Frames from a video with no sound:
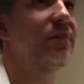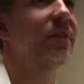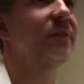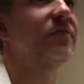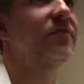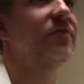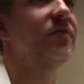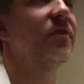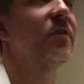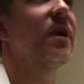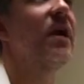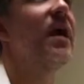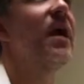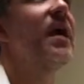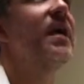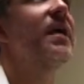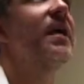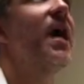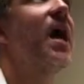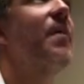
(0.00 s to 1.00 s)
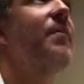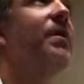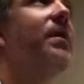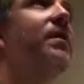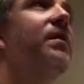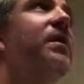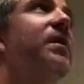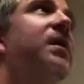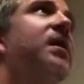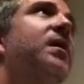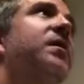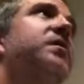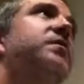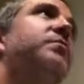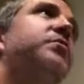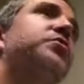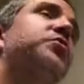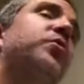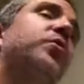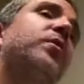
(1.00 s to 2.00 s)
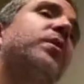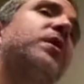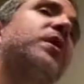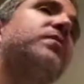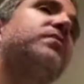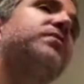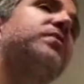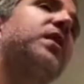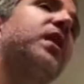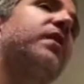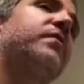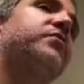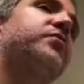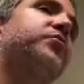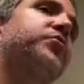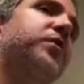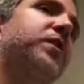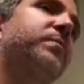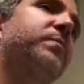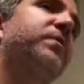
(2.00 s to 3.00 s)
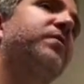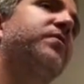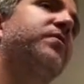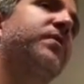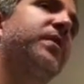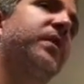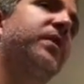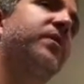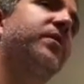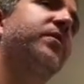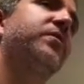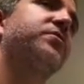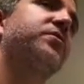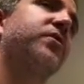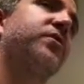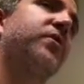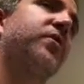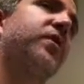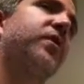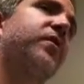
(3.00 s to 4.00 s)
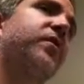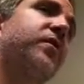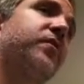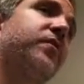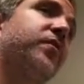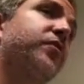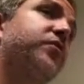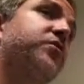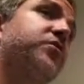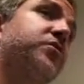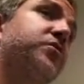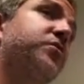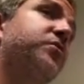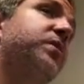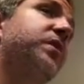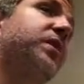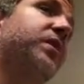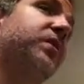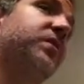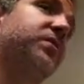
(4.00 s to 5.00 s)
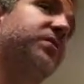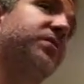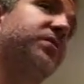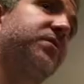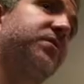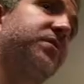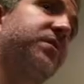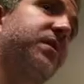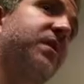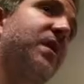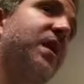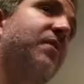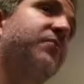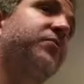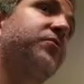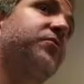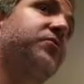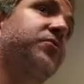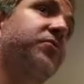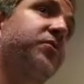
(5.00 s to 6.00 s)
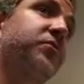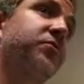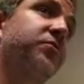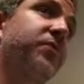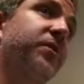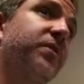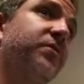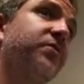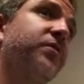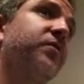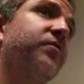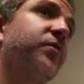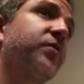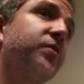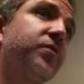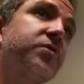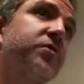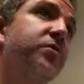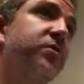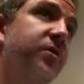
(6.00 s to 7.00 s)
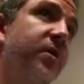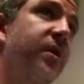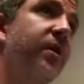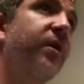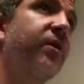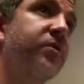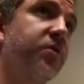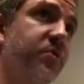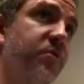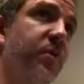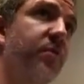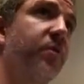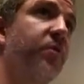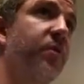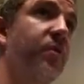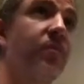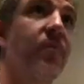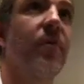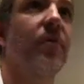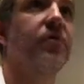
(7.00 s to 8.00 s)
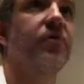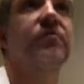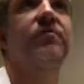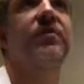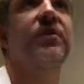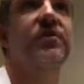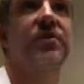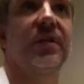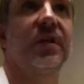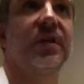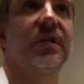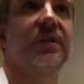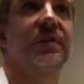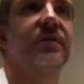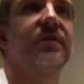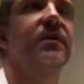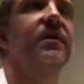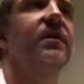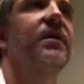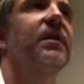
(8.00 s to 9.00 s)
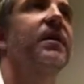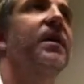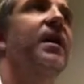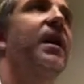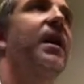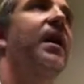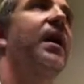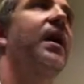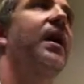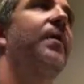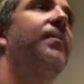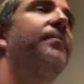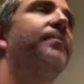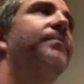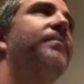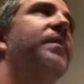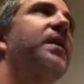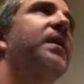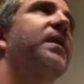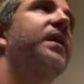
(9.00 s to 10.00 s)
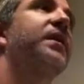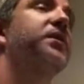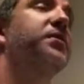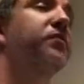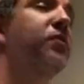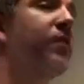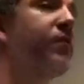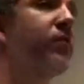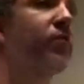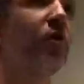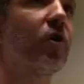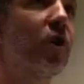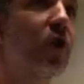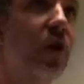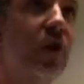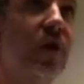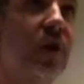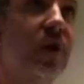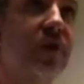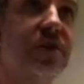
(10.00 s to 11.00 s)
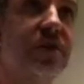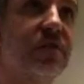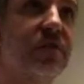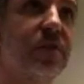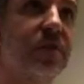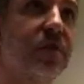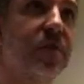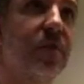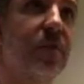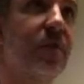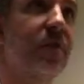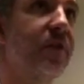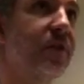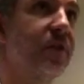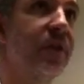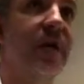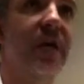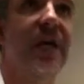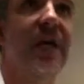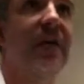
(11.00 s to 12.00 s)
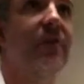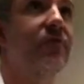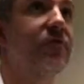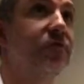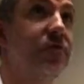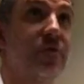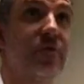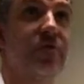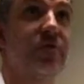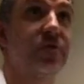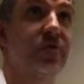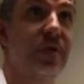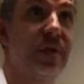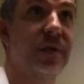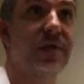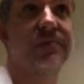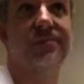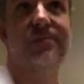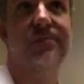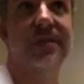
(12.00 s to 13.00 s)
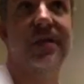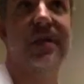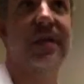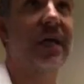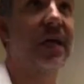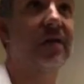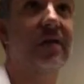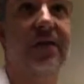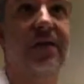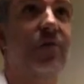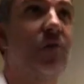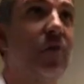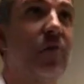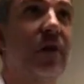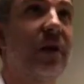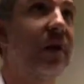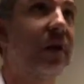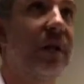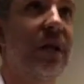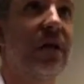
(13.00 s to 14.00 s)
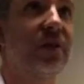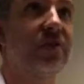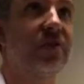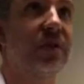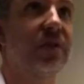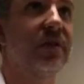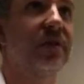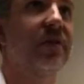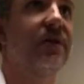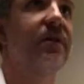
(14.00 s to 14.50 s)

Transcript: Yes, sir. Yeah. I mean, the majority of treatment failures occur in the first 2 years after surgery. So the first 2 years is when we're the most vigilant. Because if you have a recurrence of the tumor, then you got to have surgery. You can't give more radiation.